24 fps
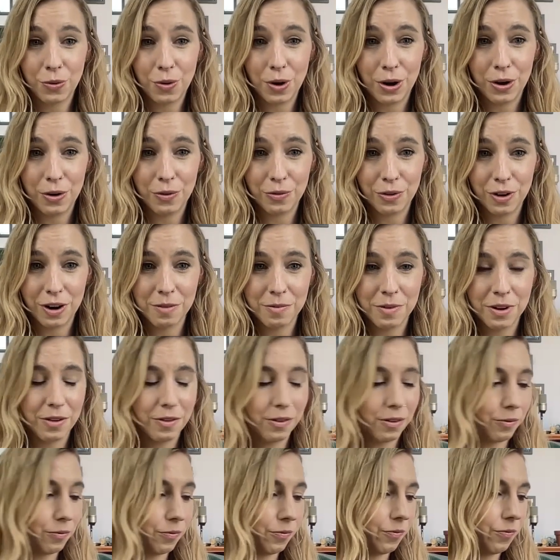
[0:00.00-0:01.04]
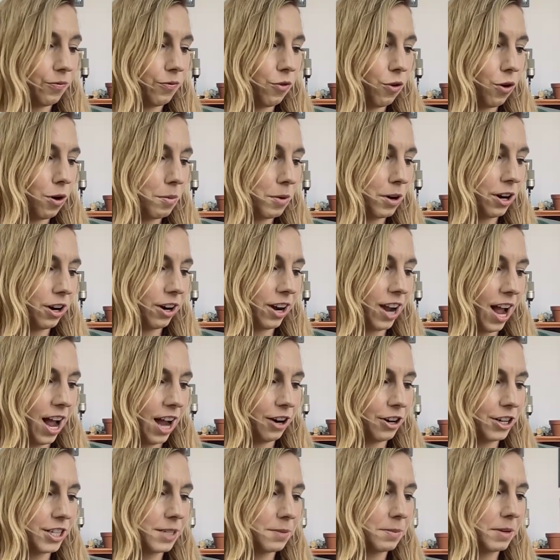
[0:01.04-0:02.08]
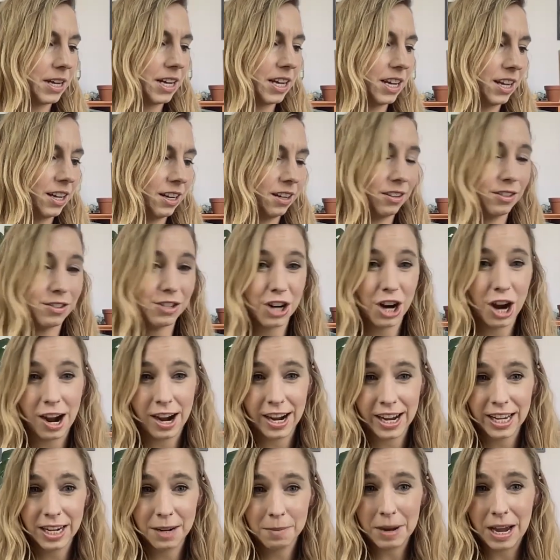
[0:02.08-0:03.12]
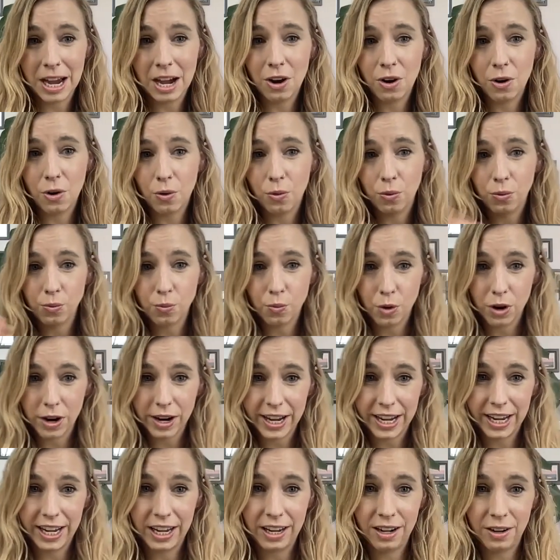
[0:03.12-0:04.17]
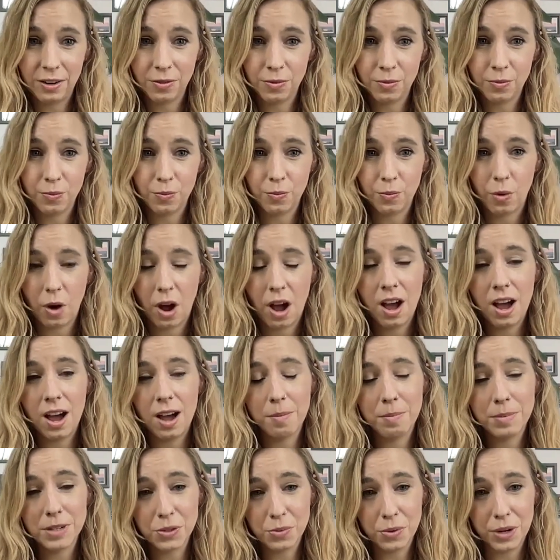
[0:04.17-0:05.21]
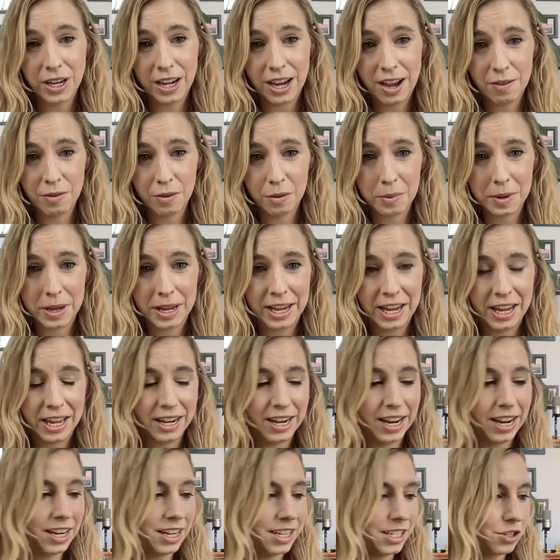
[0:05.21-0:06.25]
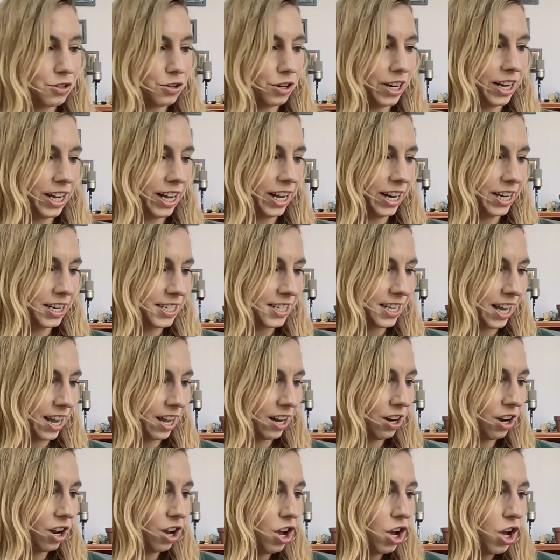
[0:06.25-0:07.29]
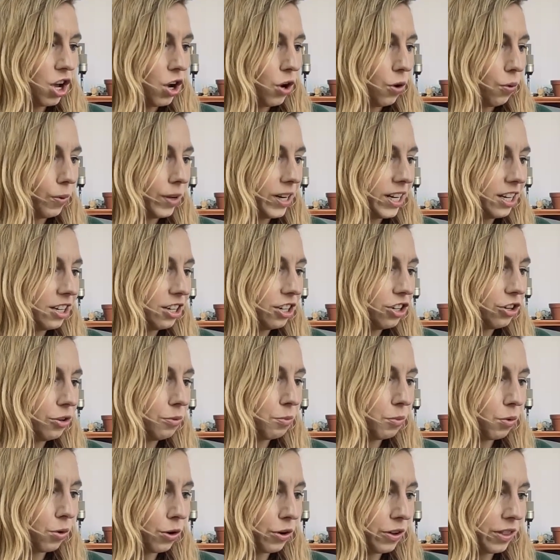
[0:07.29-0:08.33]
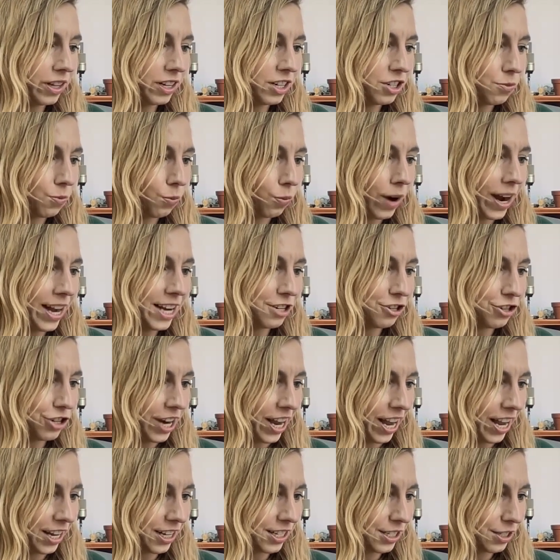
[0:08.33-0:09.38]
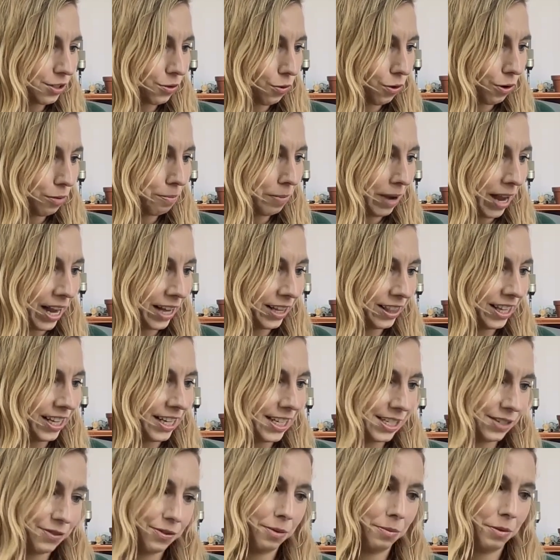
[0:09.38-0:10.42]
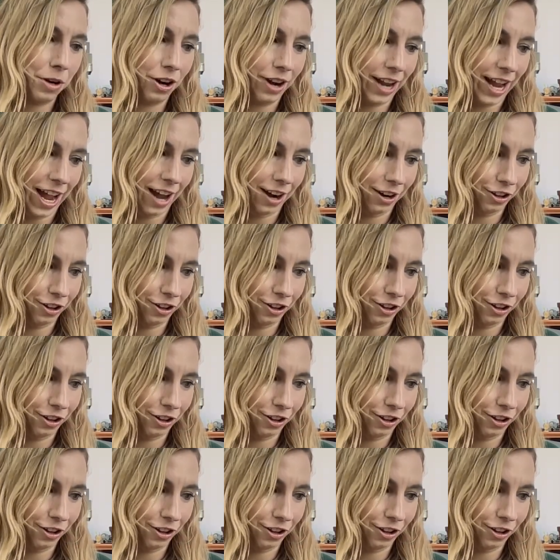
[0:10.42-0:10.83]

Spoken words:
good quote from a former congressman talking about working between government and industry, and he said, "We need to do more than write checks or buy things from your